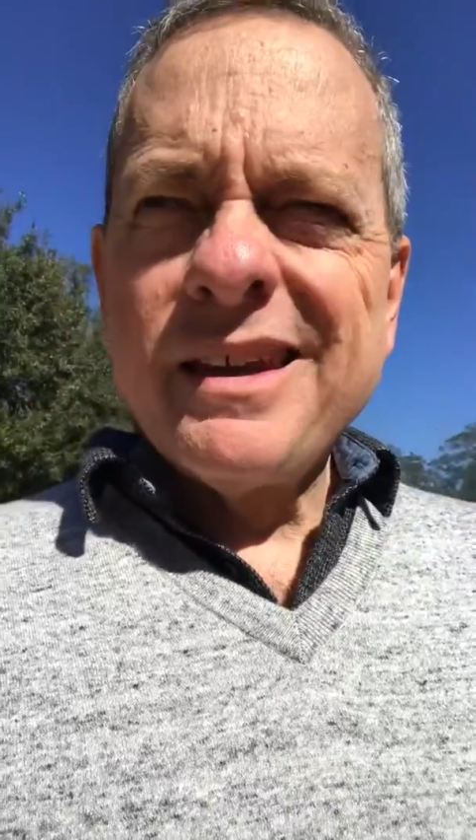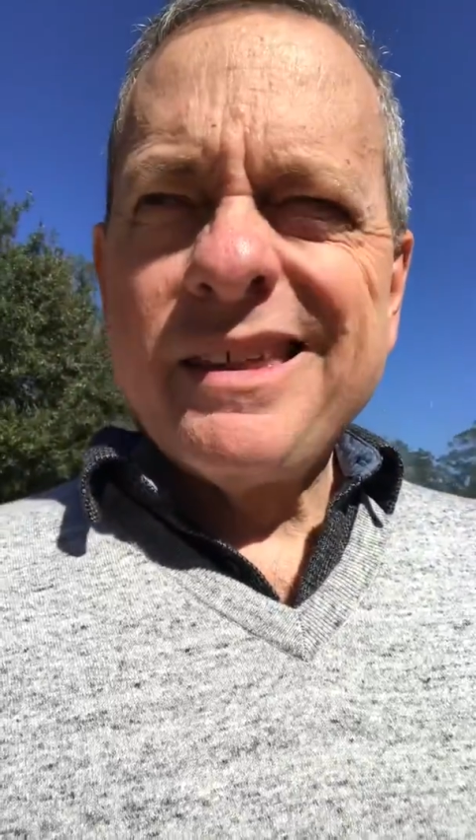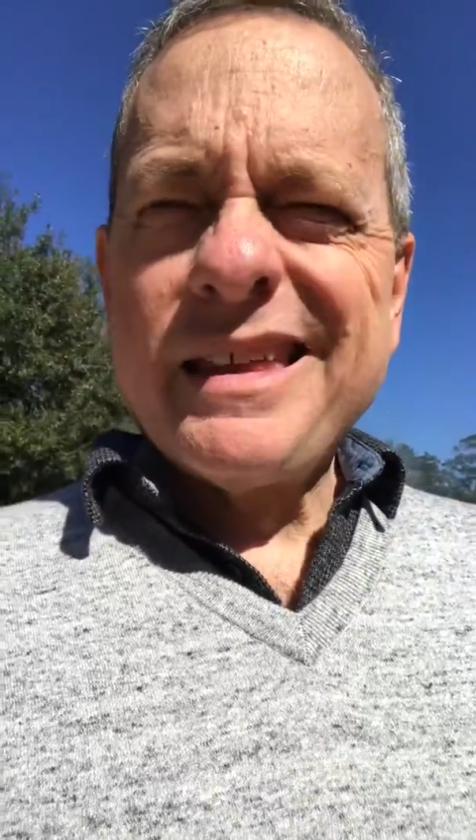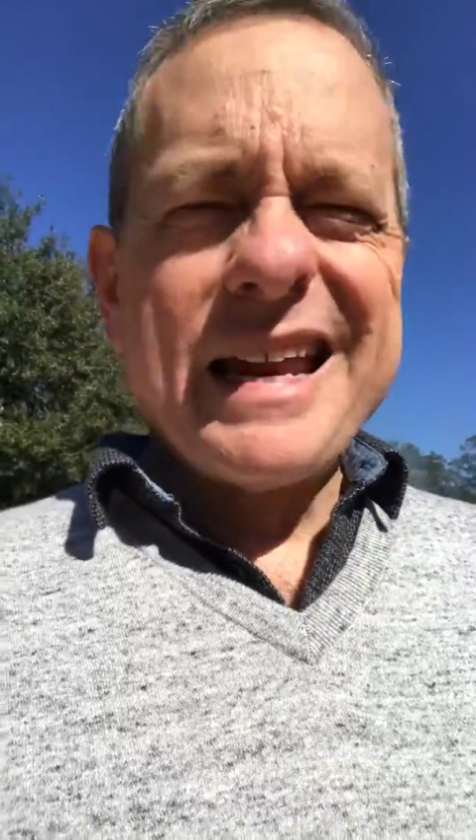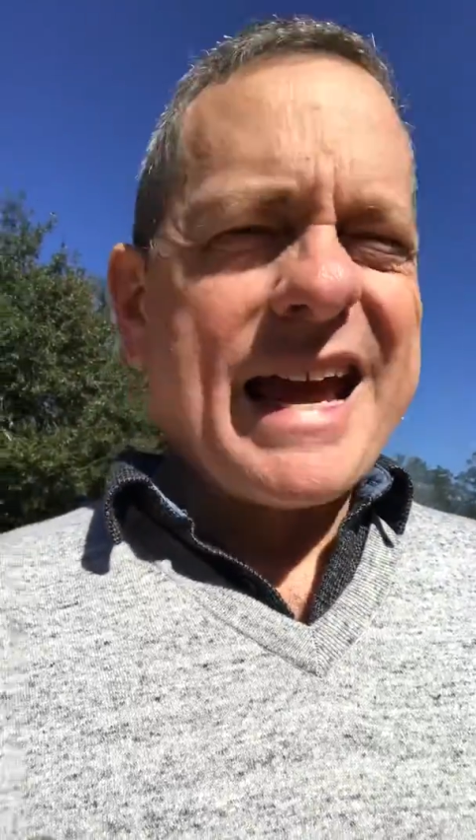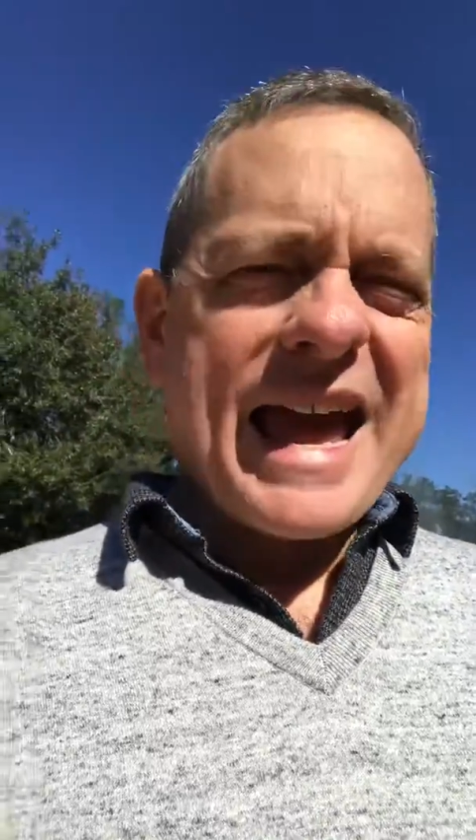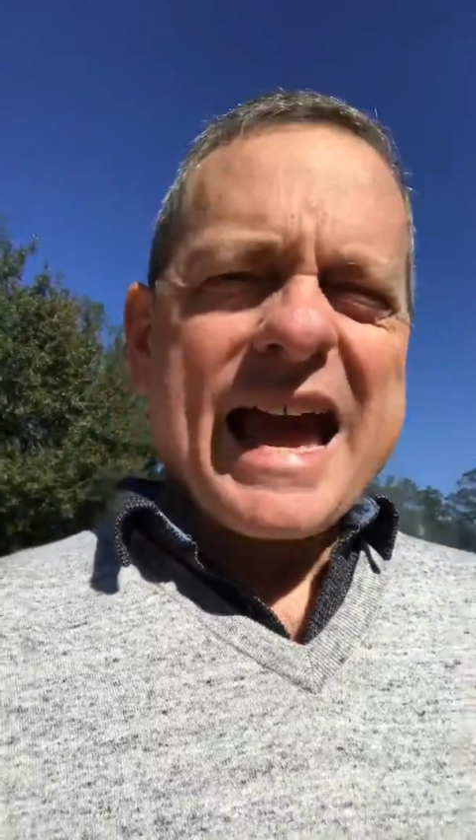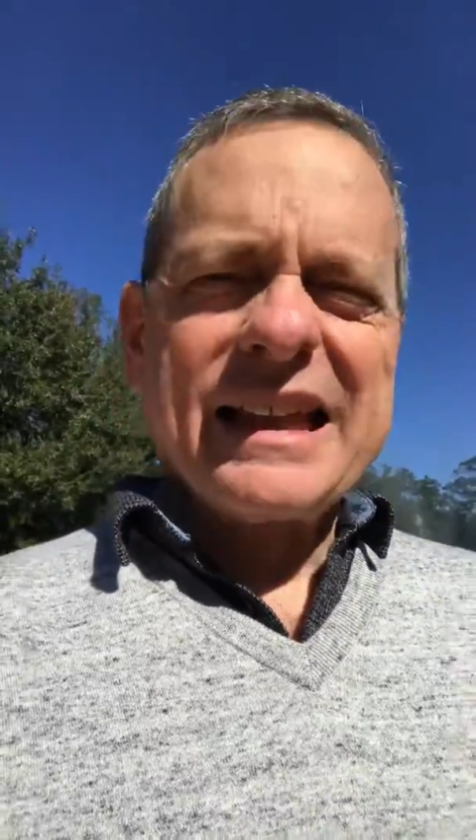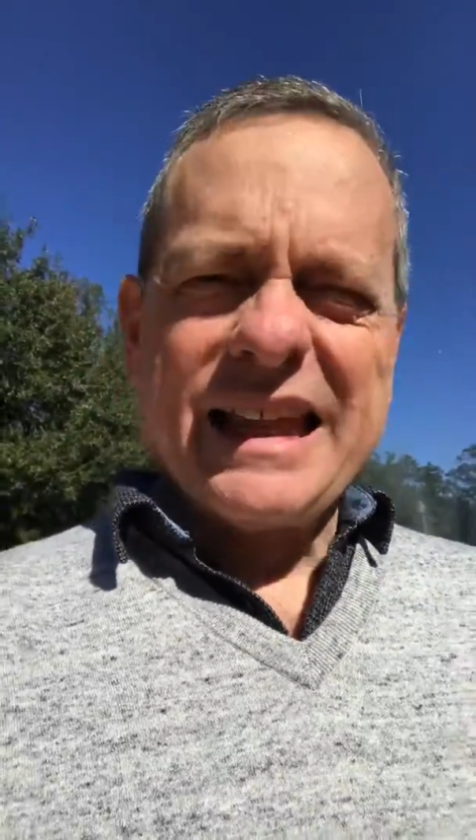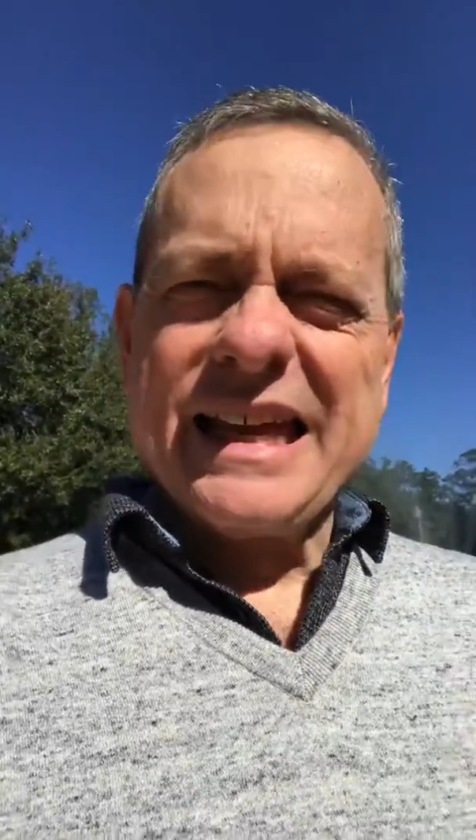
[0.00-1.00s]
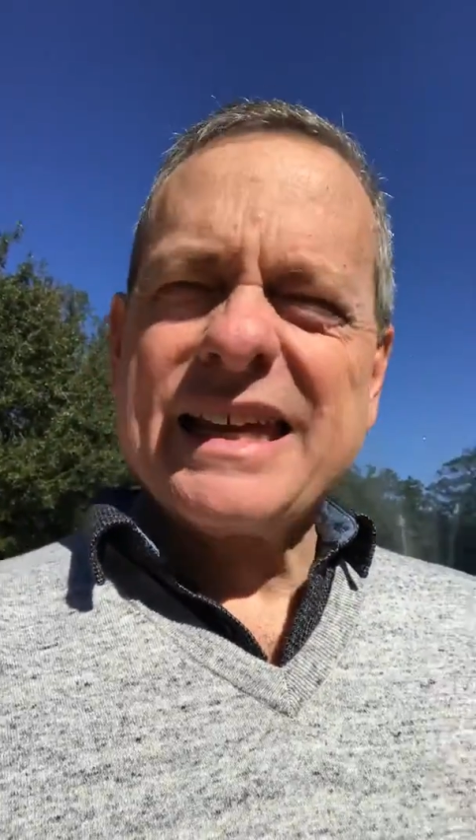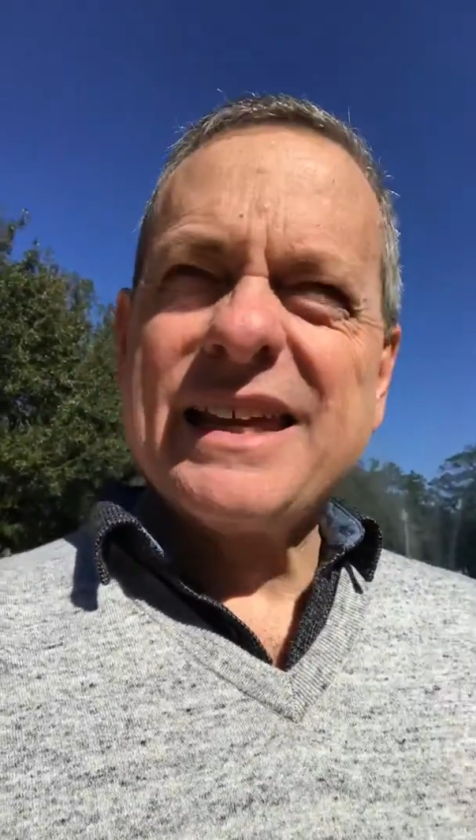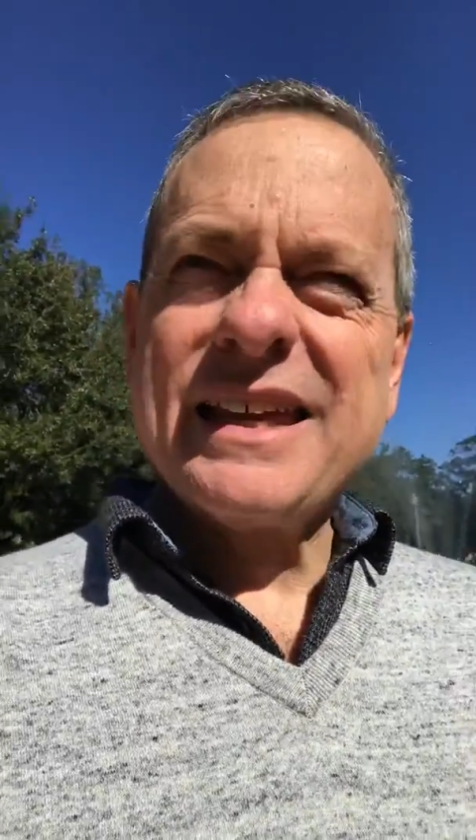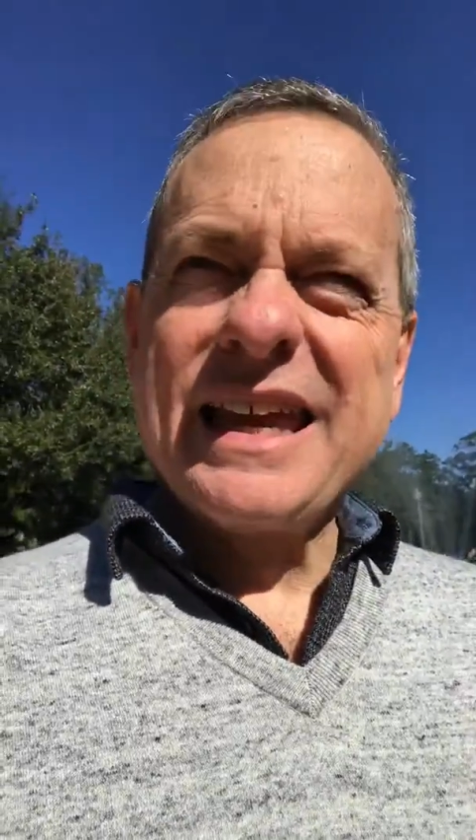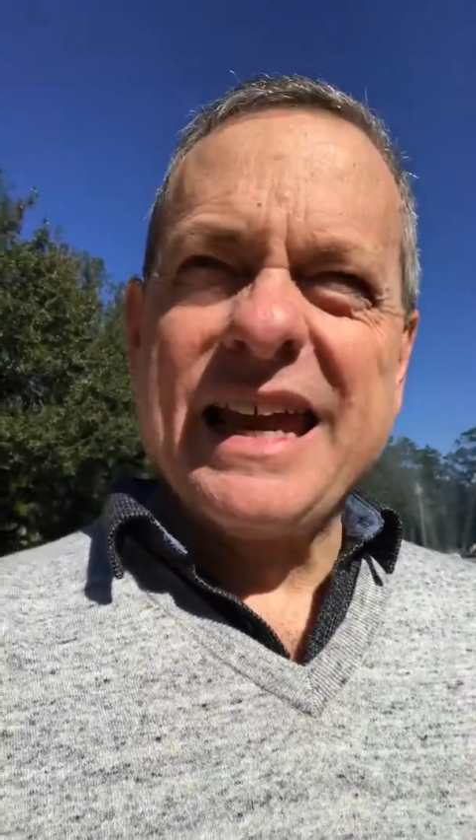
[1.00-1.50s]
that I act like,
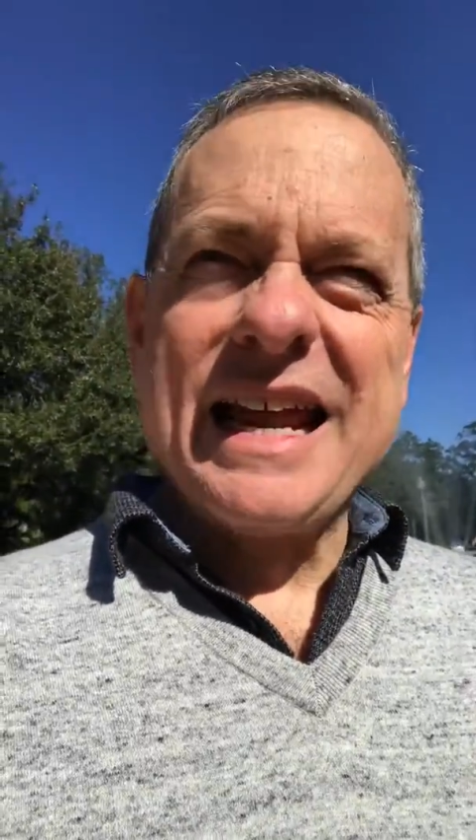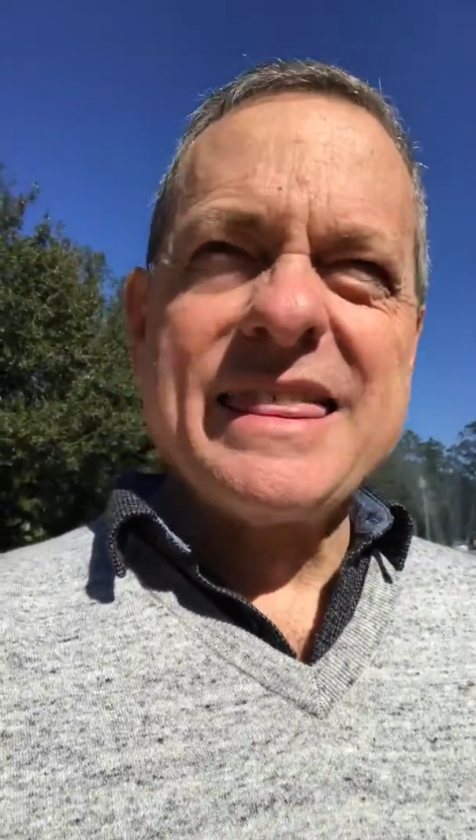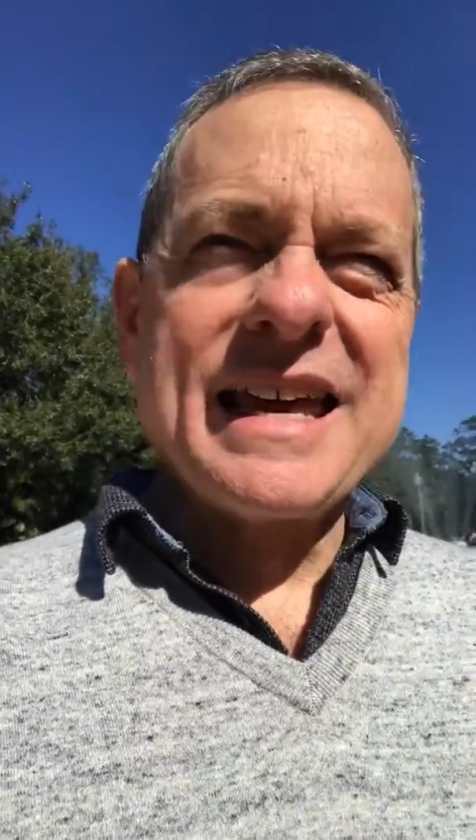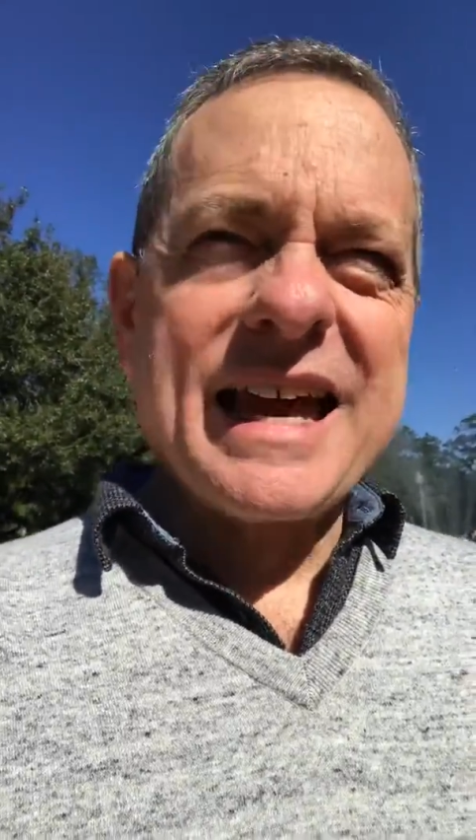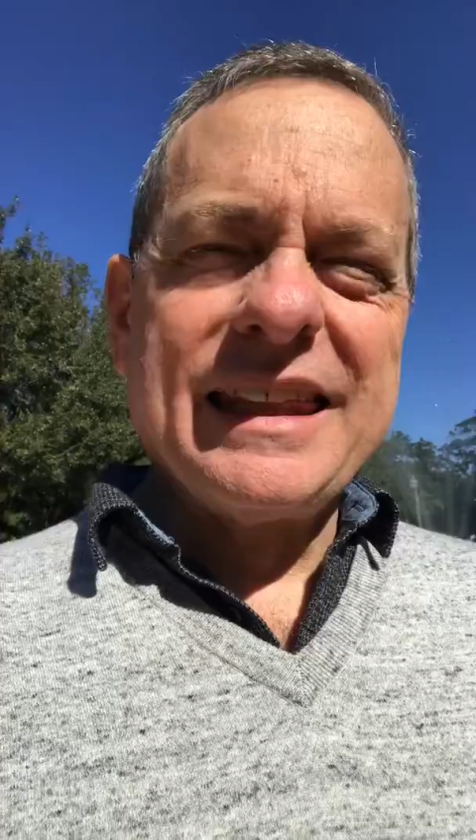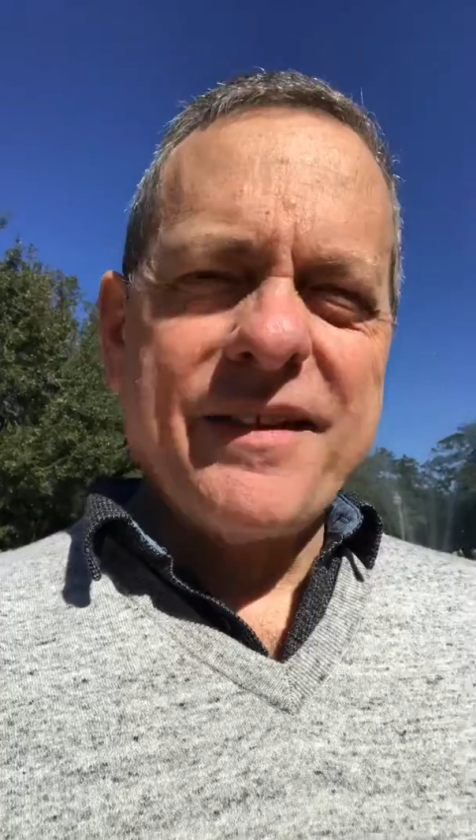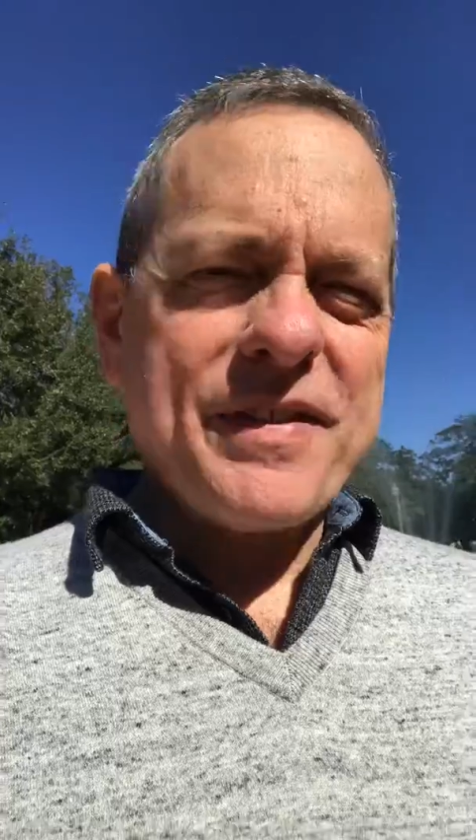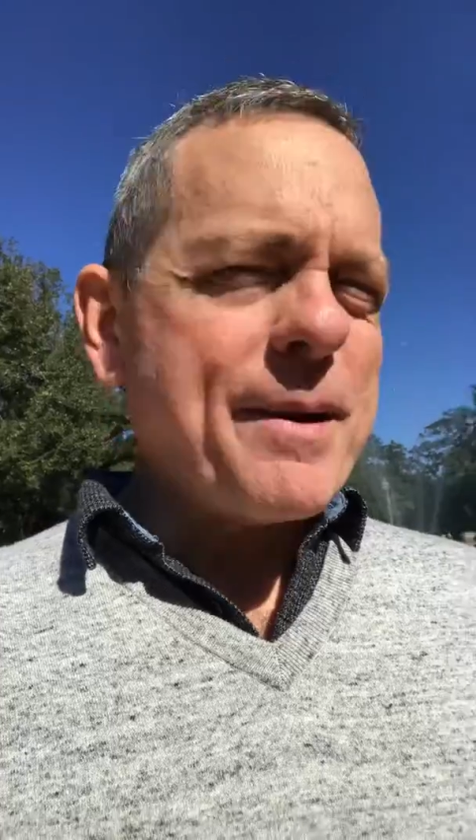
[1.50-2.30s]
and I think I left